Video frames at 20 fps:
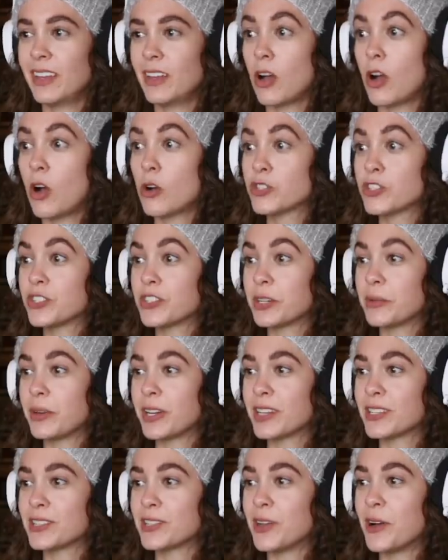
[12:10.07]
Oh, she's gonna
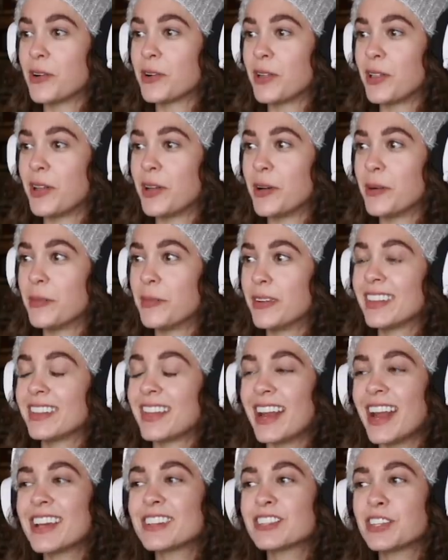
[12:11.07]
break a snow globe.
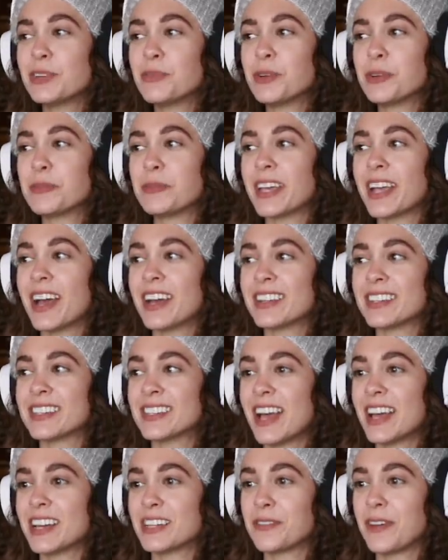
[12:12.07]
That actually would be kind of
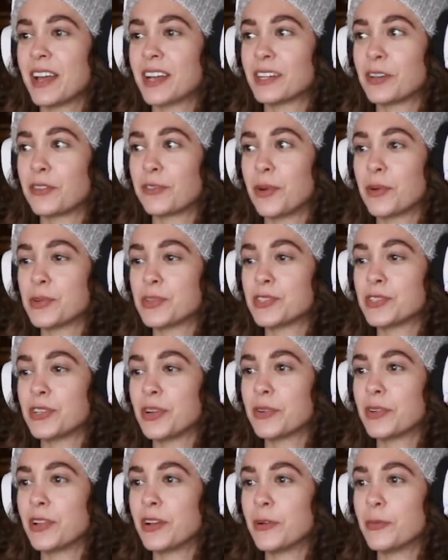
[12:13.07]
satisfying to throw a
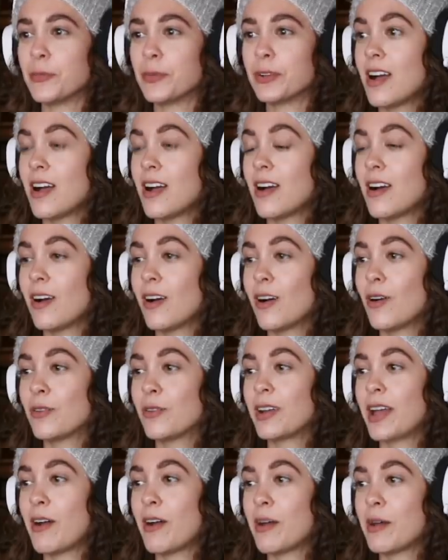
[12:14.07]
snow globe. Oh,
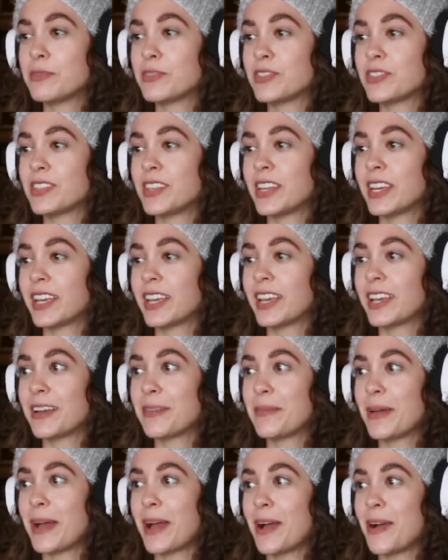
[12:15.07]
now I'm just thinking
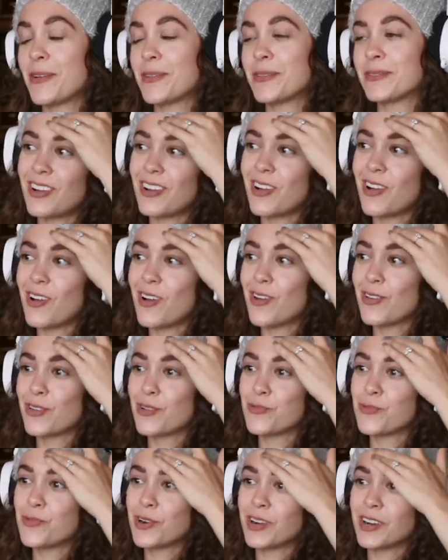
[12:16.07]
about all
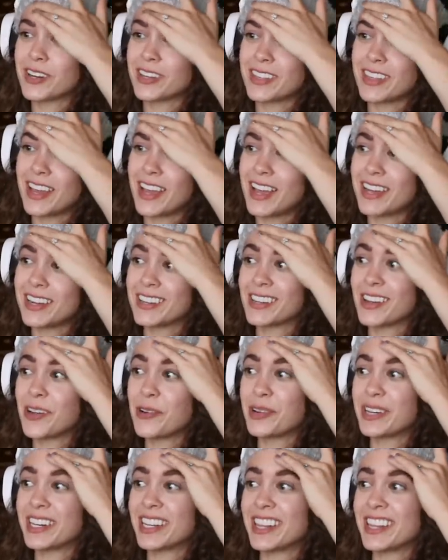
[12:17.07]
the work that had to
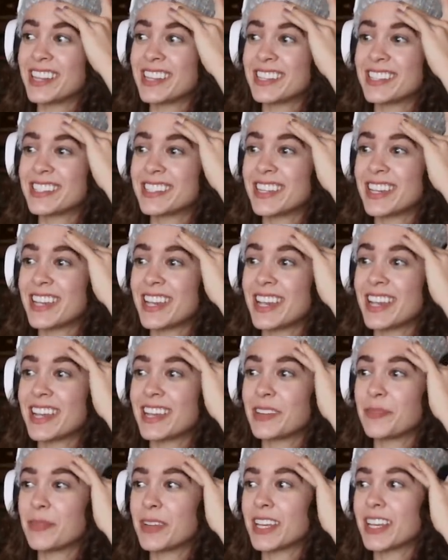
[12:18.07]
go into this
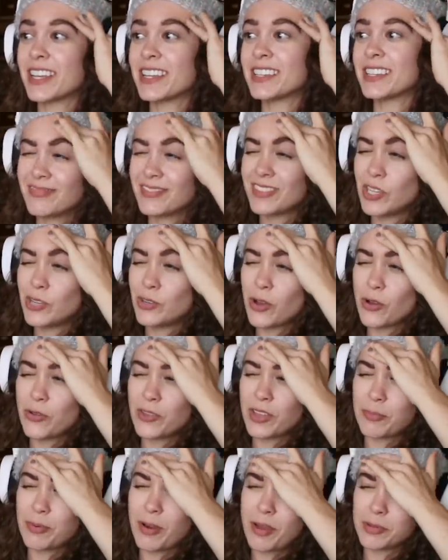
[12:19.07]
scene because you know
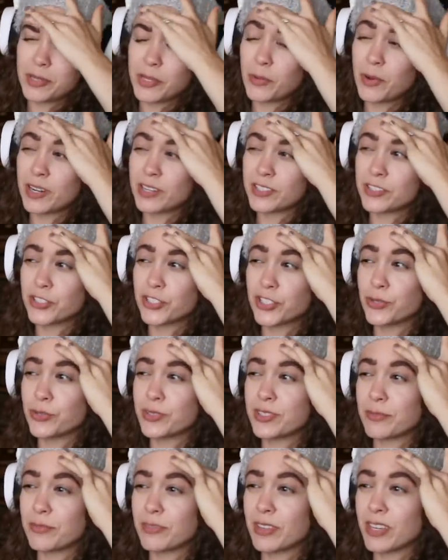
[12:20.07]
they probably wanted to shoot
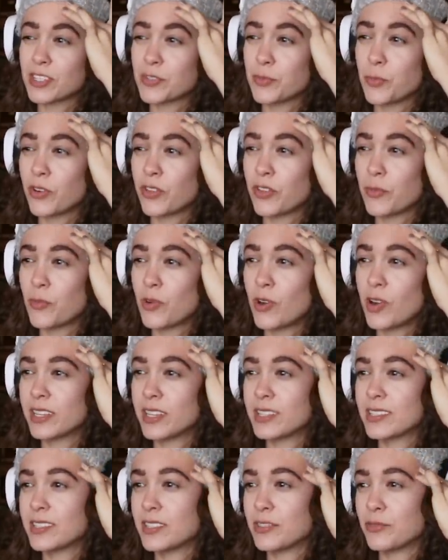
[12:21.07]
some things more than
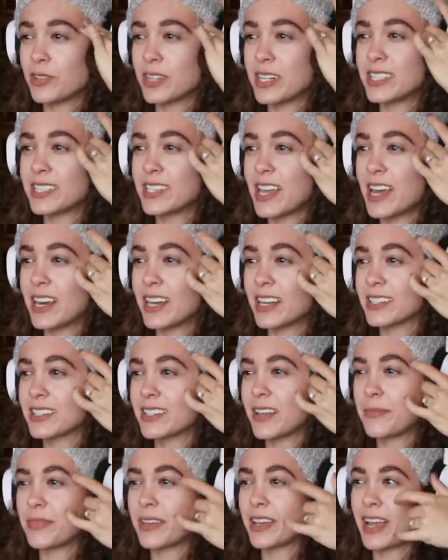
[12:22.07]
once and resetting
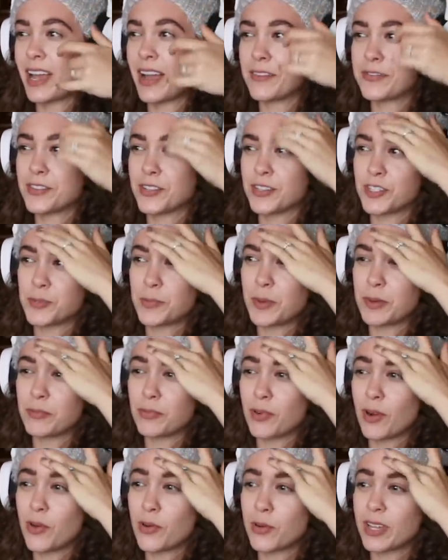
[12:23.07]
something after it's been
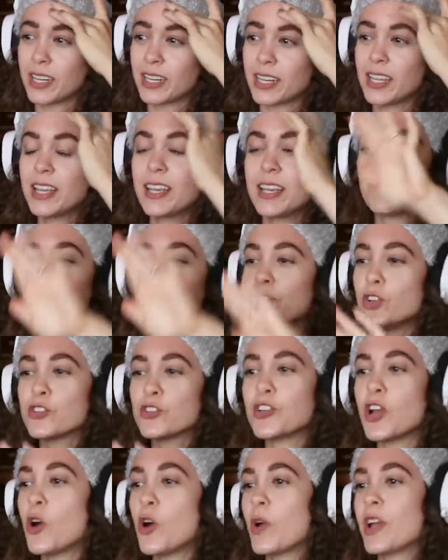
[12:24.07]
broken. There's
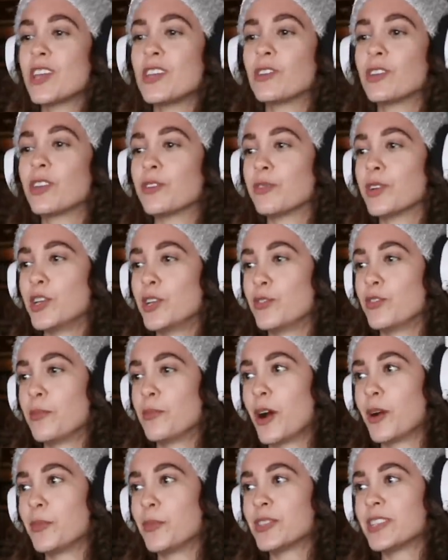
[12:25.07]
no way you can redo the
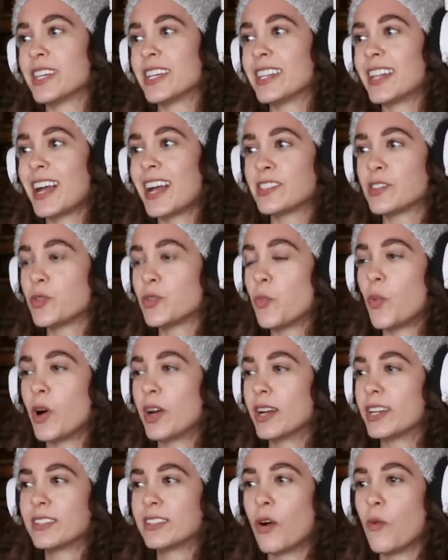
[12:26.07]
marble scene. That's a
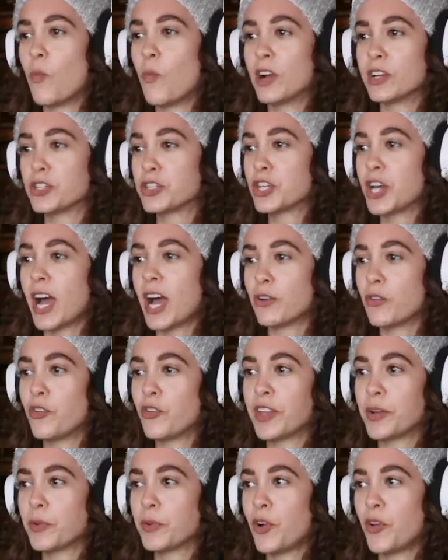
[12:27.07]
one a one shot
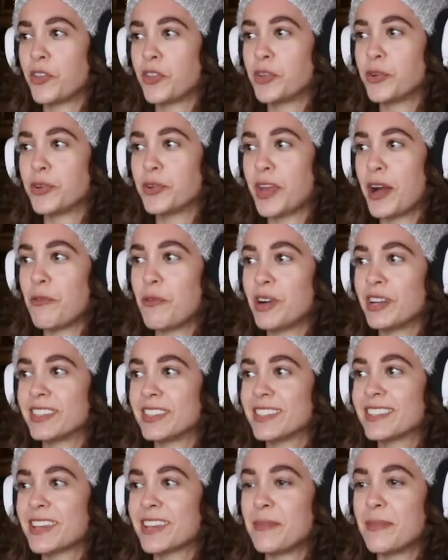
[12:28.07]
only. We're only doing that
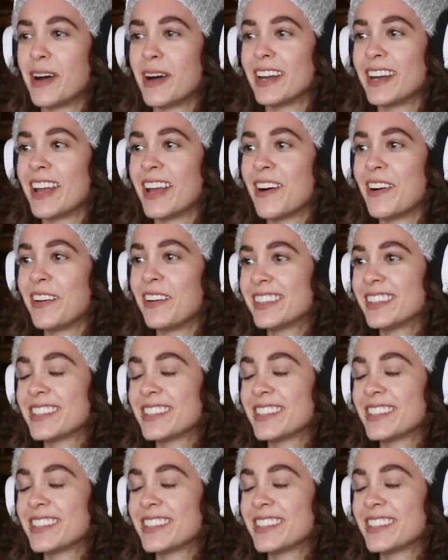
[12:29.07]
once. Come on now.